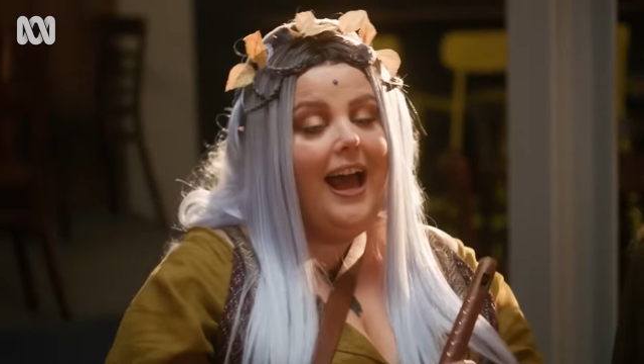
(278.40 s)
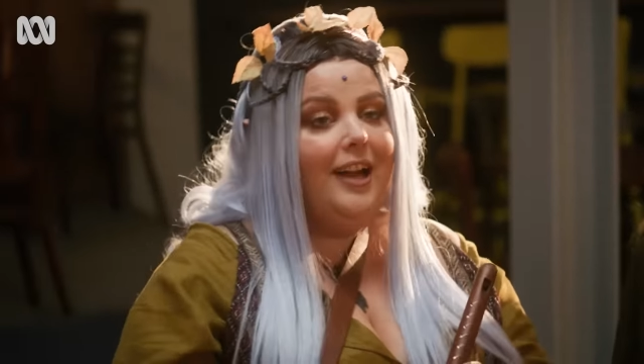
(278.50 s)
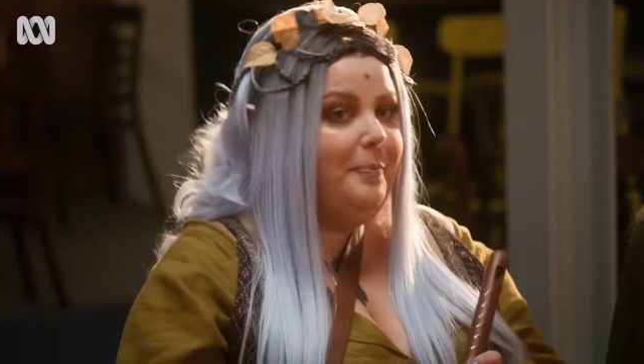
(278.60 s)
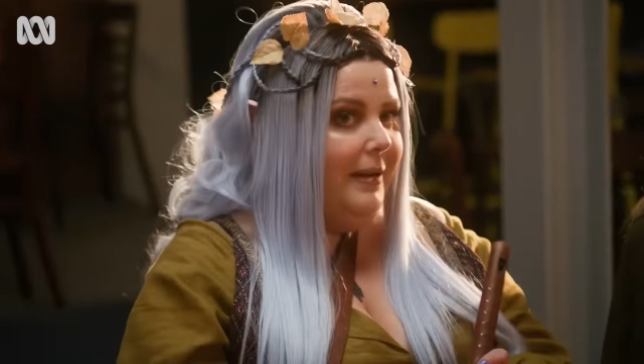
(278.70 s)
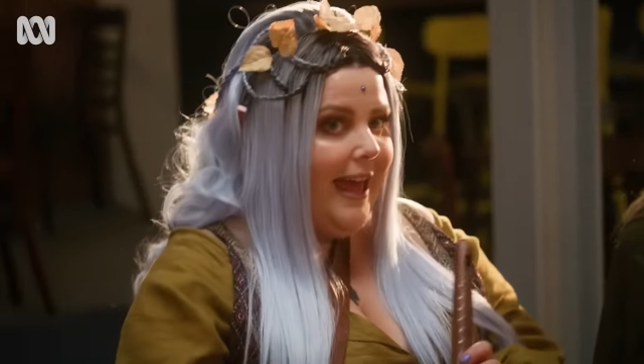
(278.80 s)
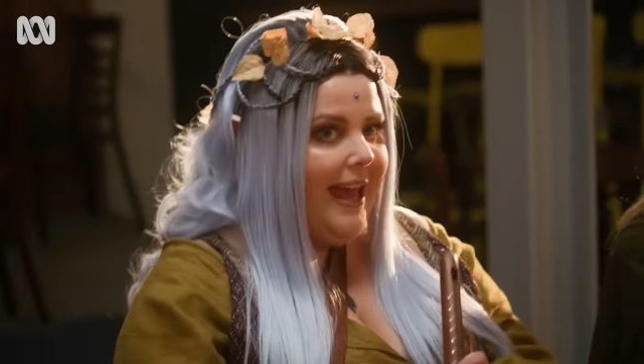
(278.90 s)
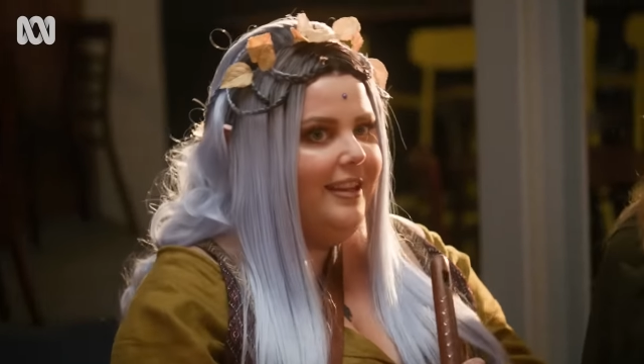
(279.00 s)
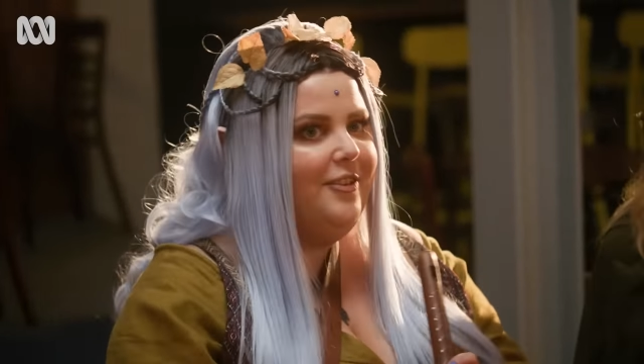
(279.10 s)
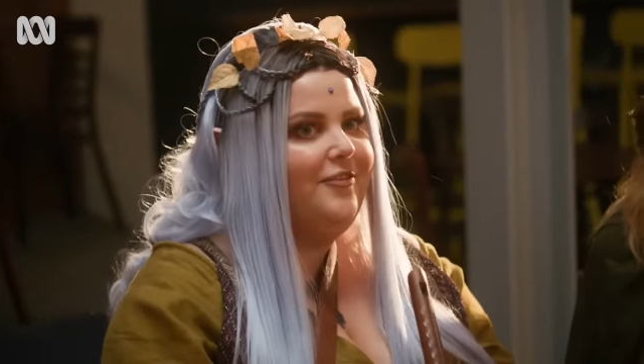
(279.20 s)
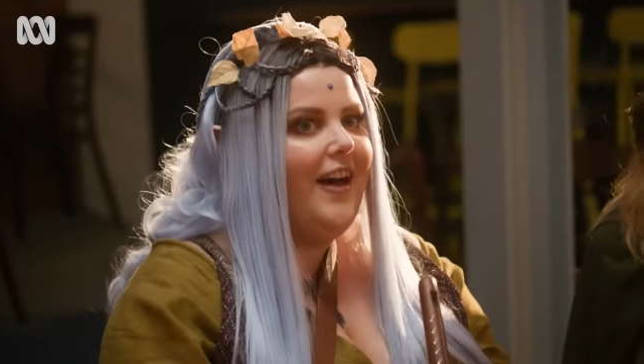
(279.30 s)
I'll play
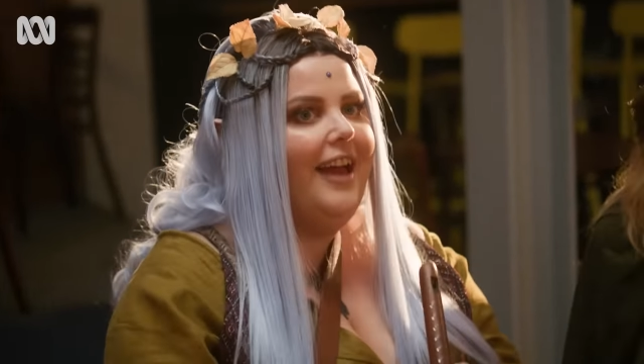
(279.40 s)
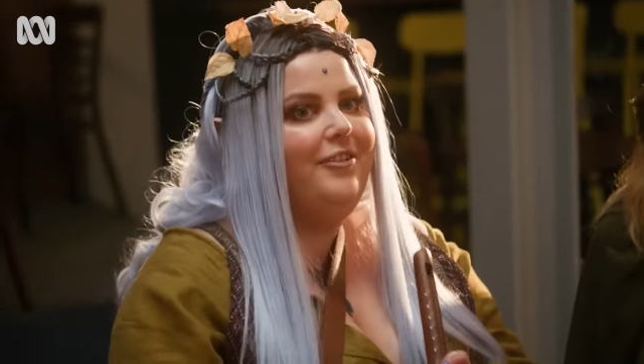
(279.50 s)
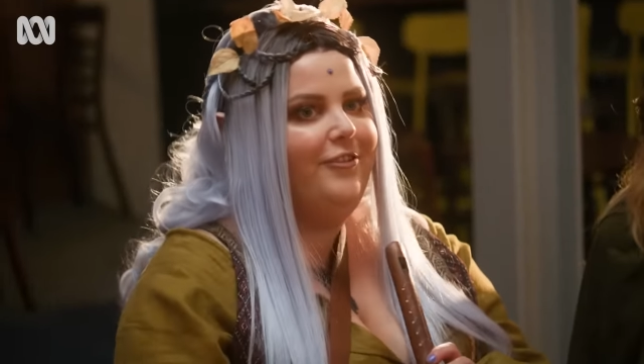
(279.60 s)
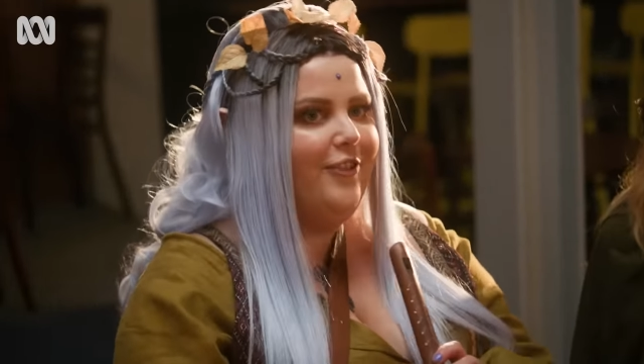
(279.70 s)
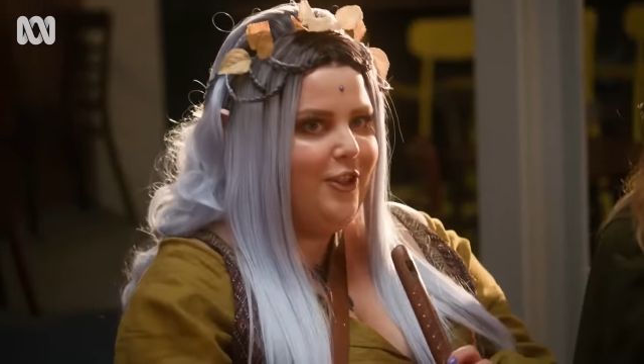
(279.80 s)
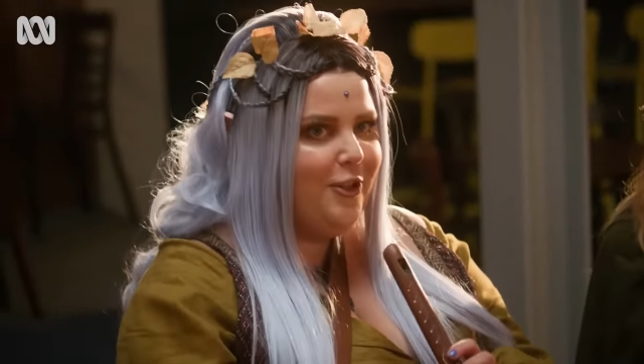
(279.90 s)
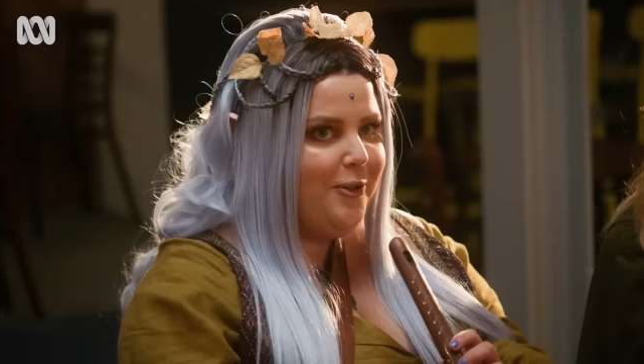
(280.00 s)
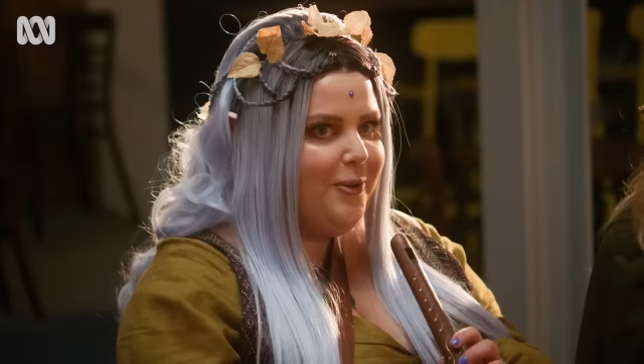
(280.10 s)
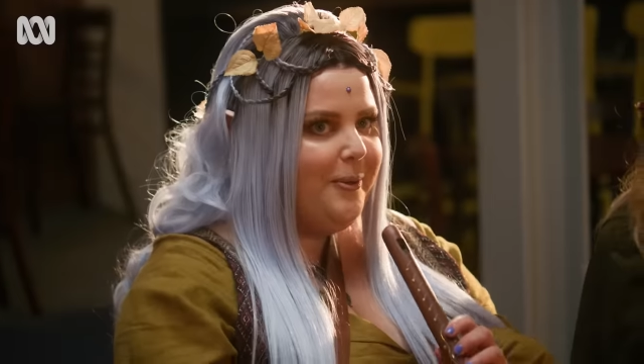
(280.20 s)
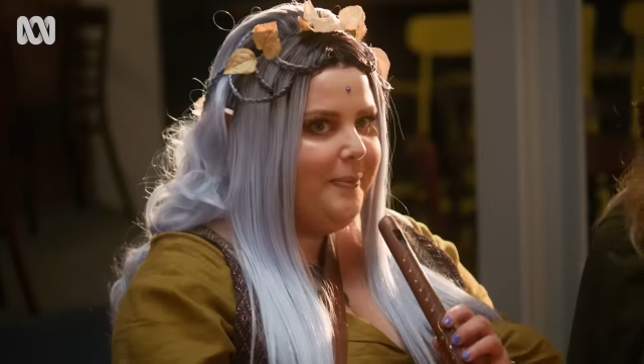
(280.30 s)
the fife for
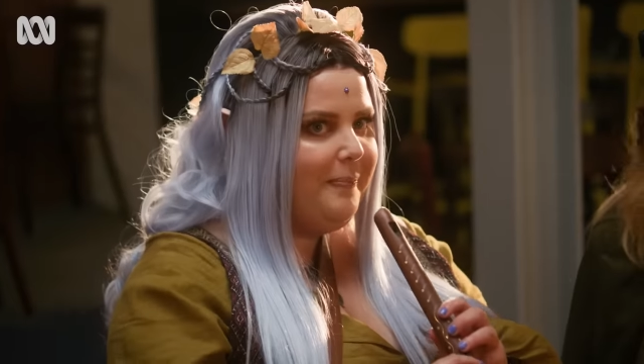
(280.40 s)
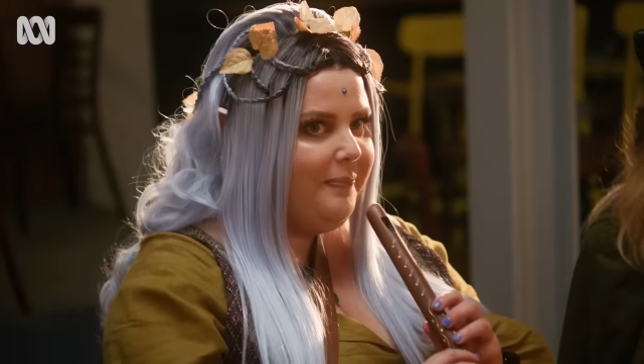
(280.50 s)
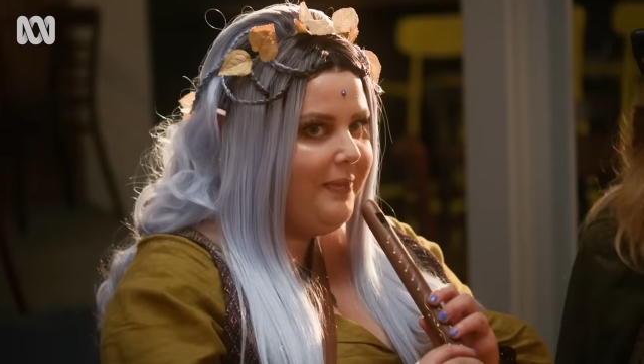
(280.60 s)
you.